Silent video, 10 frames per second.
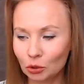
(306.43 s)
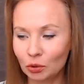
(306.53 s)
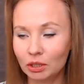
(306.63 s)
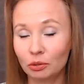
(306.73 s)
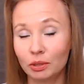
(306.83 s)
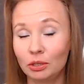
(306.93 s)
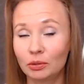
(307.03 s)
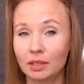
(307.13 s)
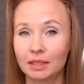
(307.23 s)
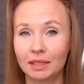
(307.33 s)
to
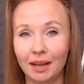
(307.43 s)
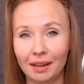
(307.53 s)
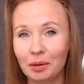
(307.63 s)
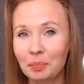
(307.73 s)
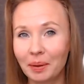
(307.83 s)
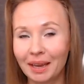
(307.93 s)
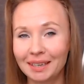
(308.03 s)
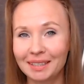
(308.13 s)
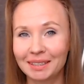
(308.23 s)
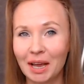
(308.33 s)
introduce the style I'm
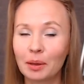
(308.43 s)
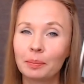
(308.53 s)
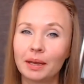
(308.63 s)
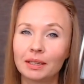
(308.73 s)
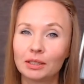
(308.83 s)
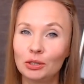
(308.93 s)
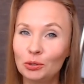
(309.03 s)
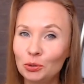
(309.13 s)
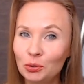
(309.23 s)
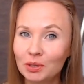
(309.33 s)
painting. I paint
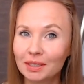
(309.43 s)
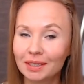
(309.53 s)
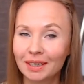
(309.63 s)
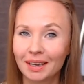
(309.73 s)
loose.